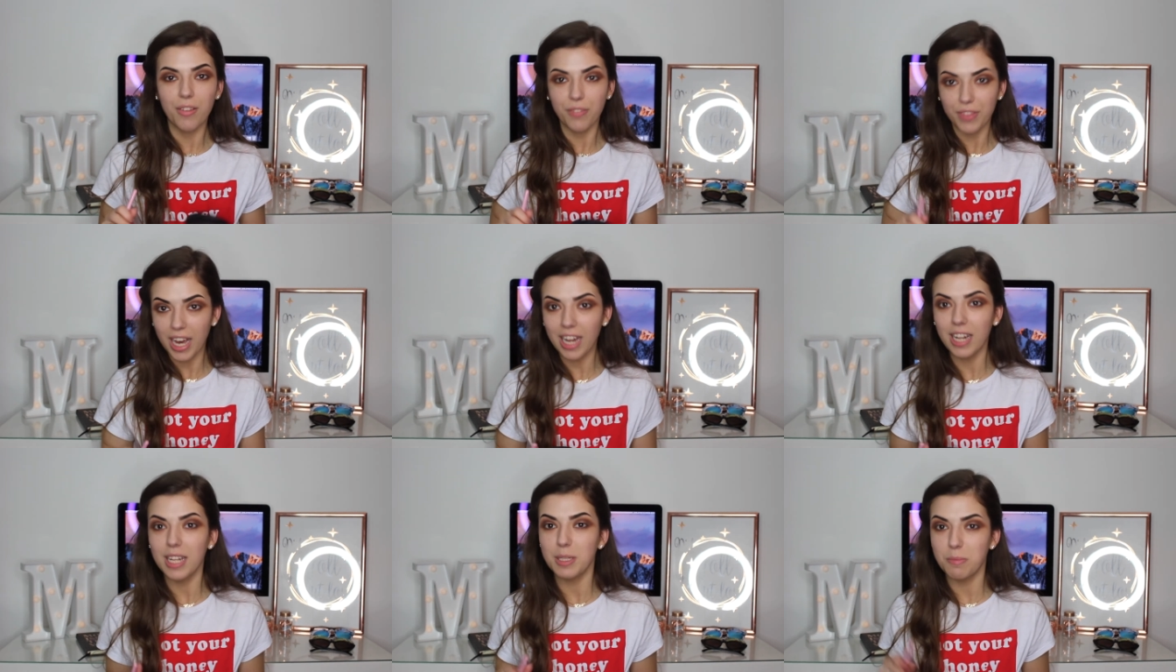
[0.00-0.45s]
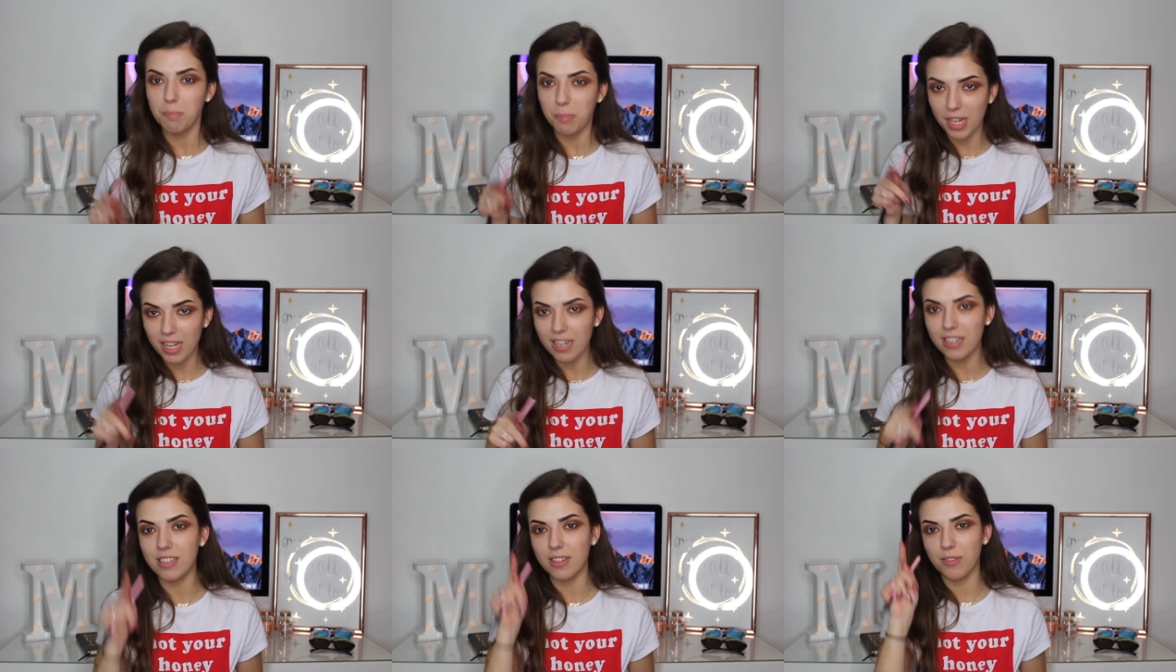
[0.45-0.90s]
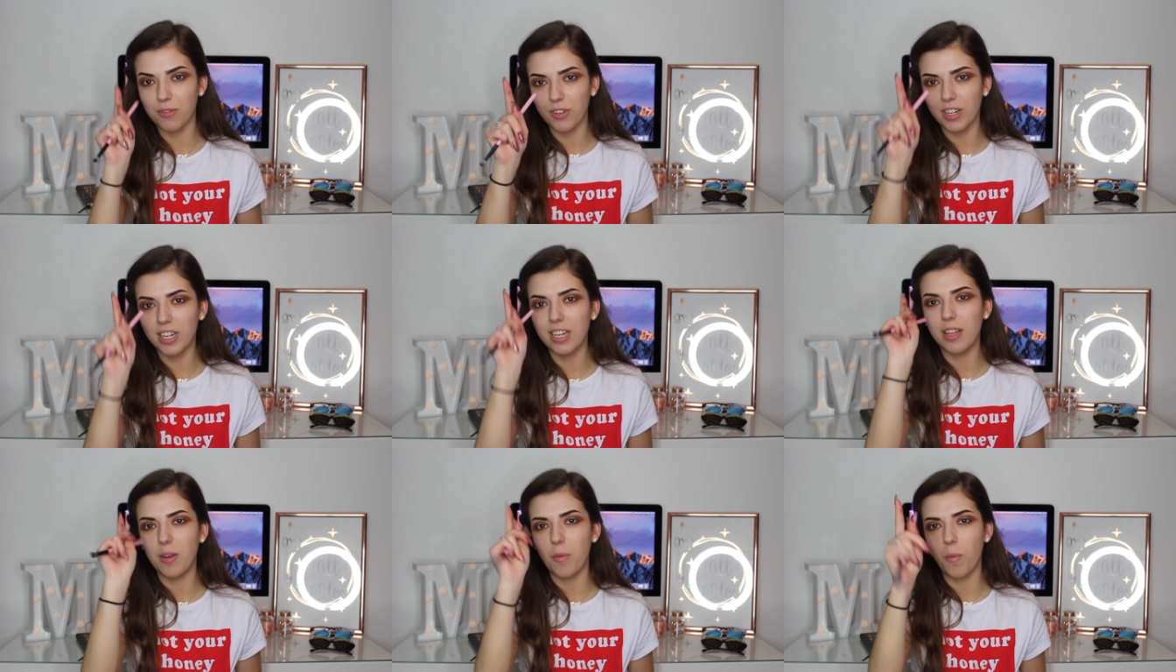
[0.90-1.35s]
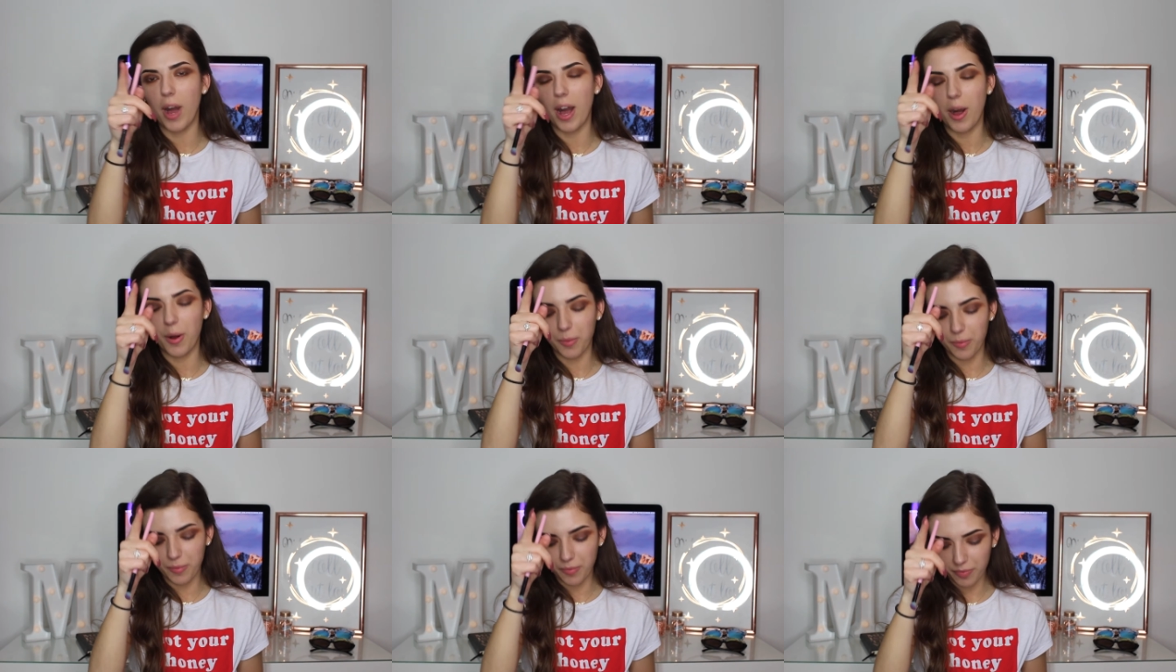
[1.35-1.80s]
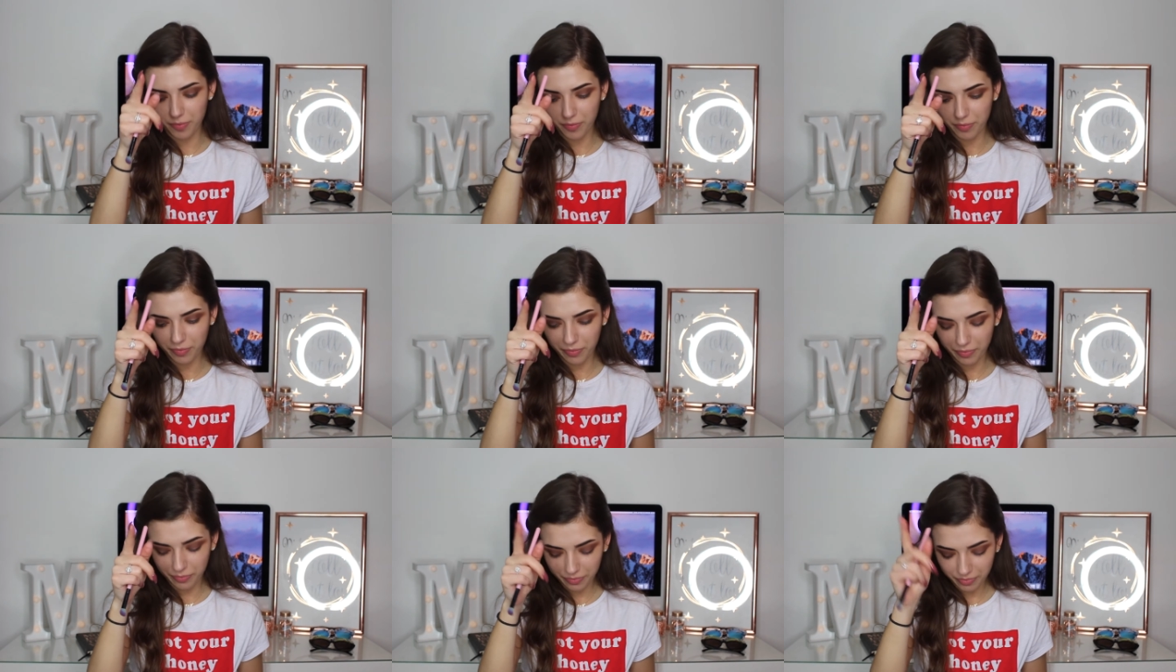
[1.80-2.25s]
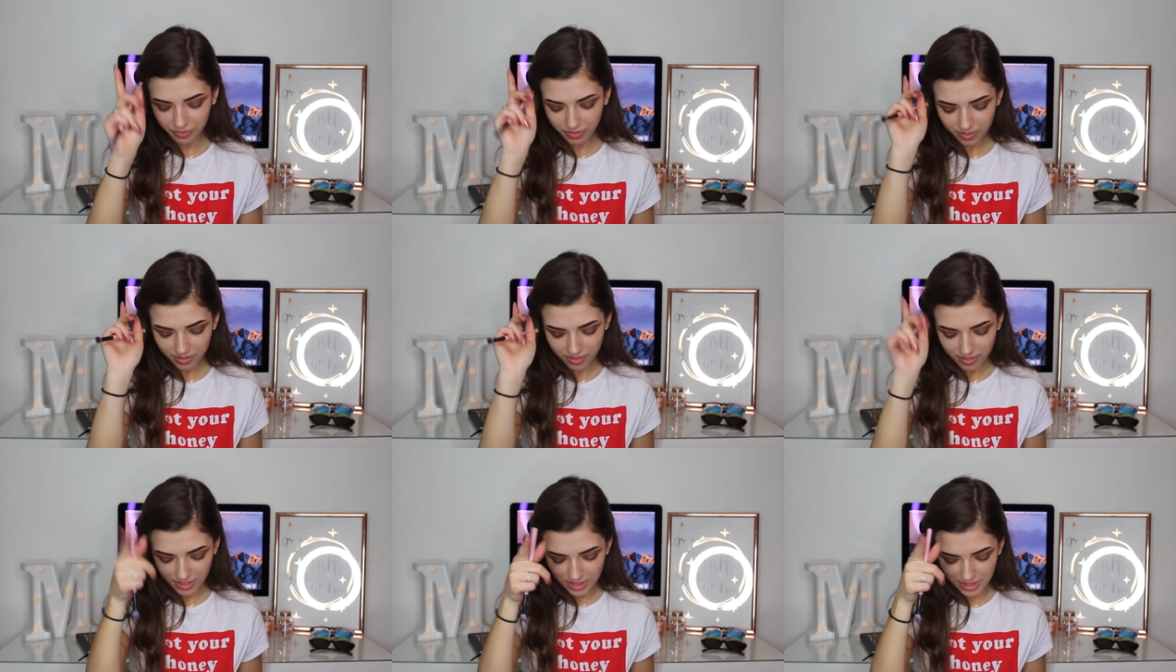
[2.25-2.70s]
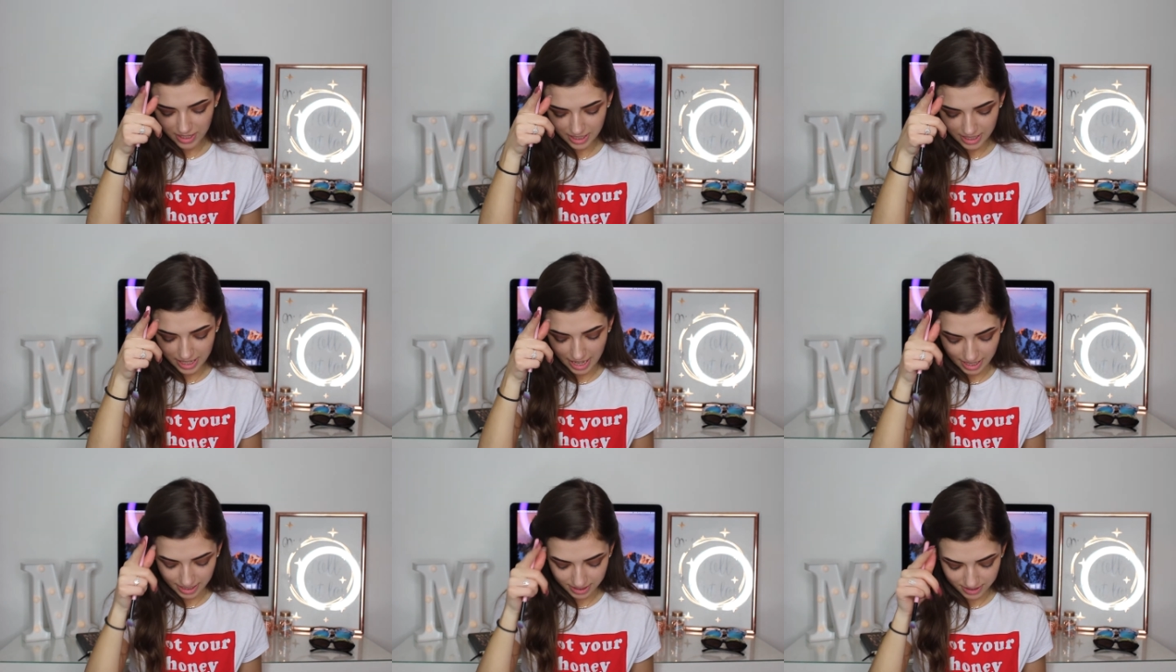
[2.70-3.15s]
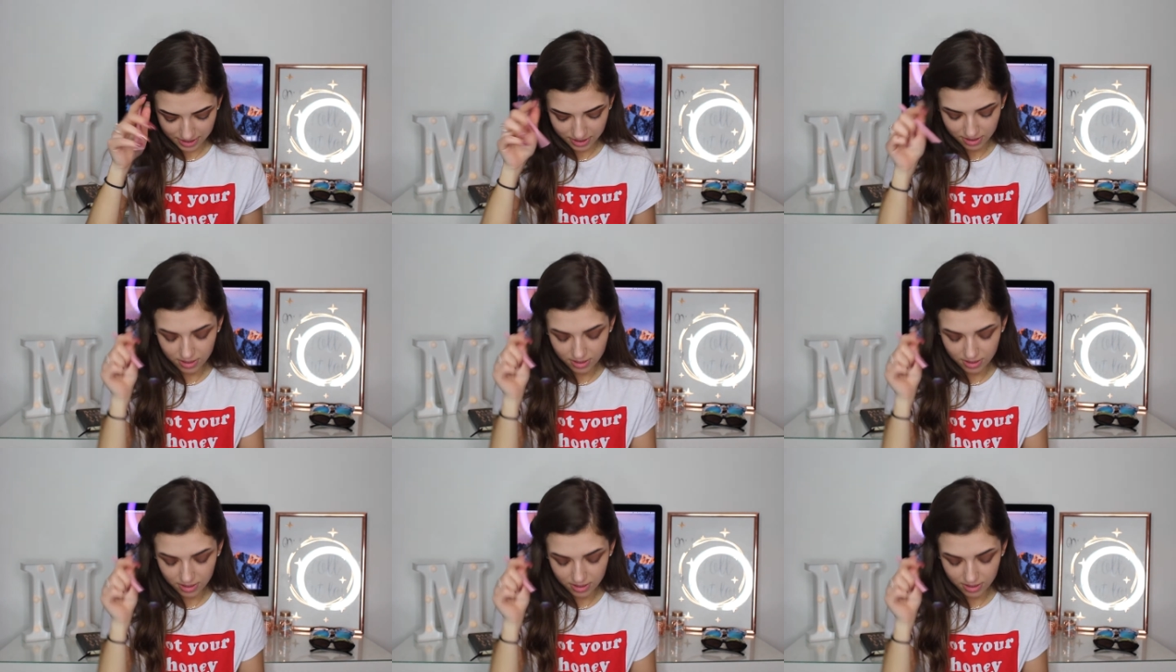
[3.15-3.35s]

That has blended really well. Yes.